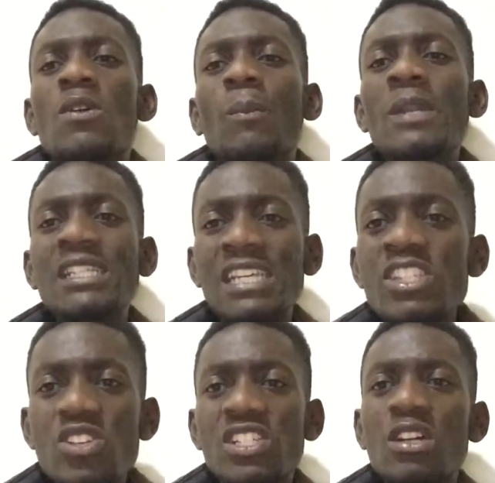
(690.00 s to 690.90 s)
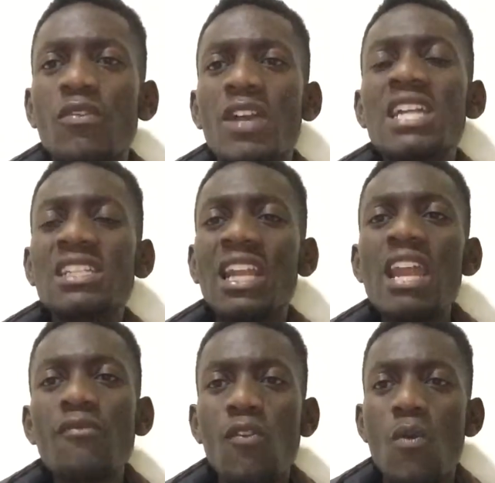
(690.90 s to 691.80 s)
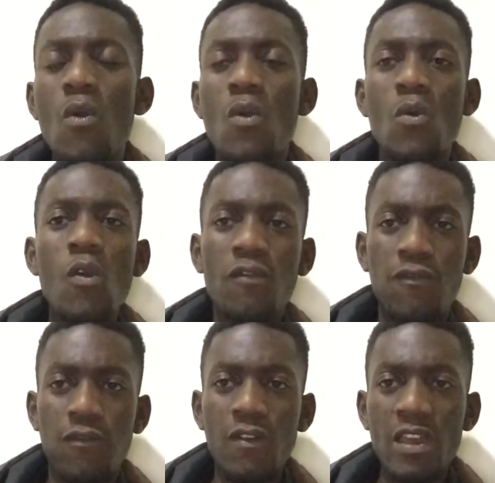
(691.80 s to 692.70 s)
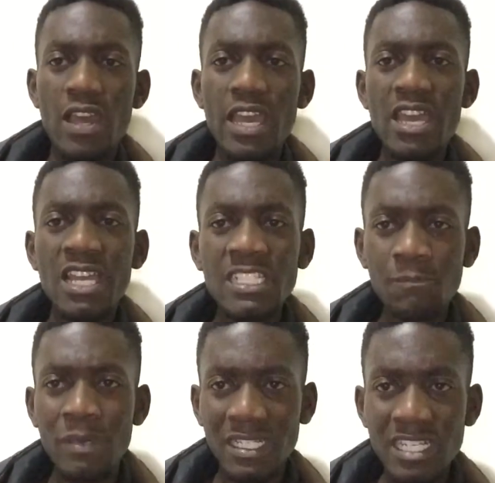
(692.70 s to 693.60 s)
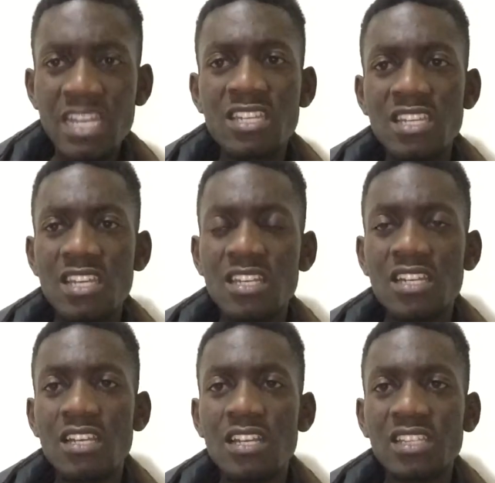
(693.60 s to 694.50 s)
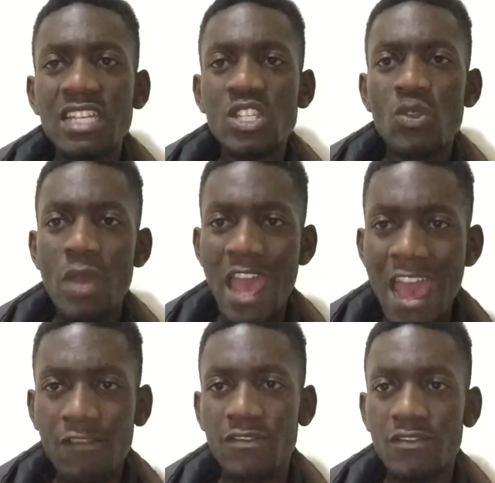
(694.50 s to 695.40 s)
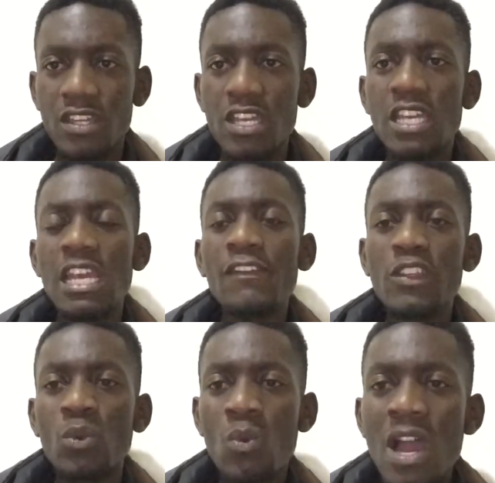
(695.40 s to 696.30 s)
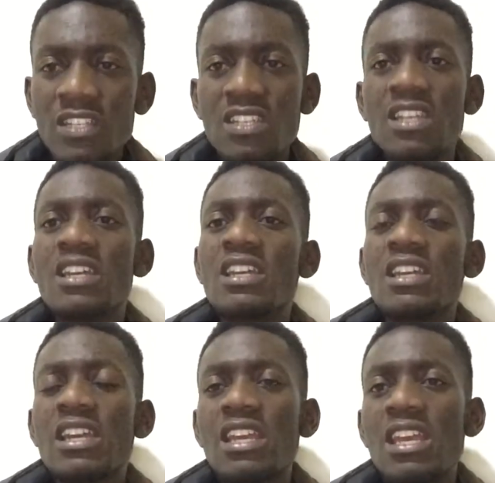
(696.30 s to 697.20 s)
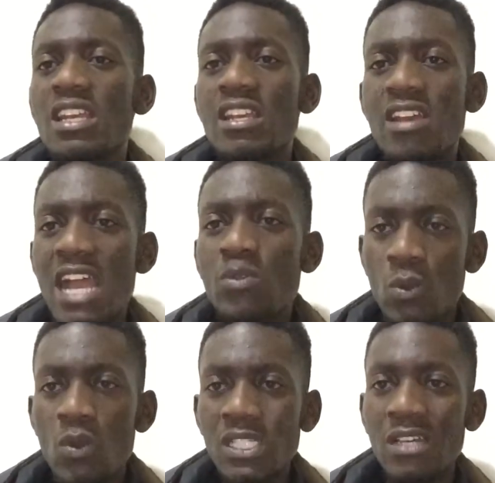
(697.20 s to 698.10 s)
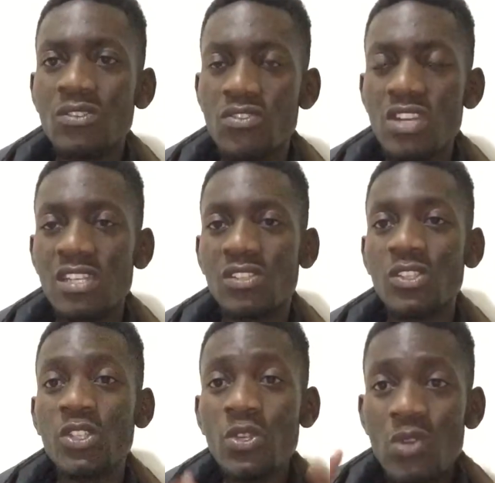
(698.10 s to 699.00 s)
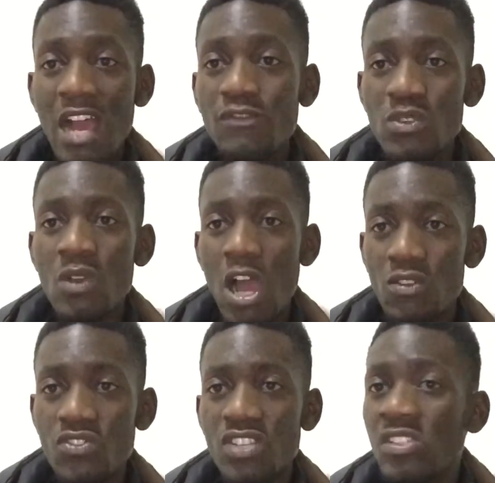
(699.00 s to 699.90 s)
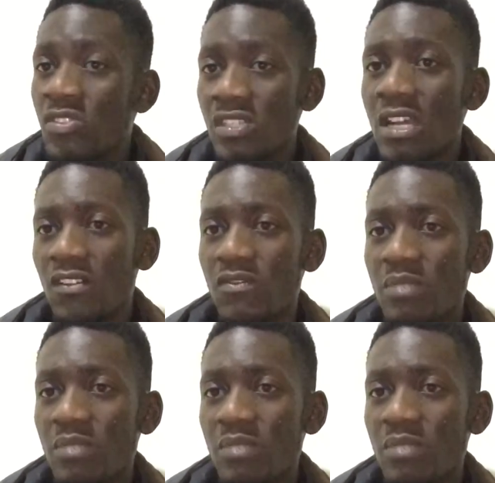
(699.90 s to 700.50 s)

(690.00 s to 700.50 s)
Present yourself at the level of expectation that you have. If you want a guy who knows how to dress, you have to know how to dress yourself.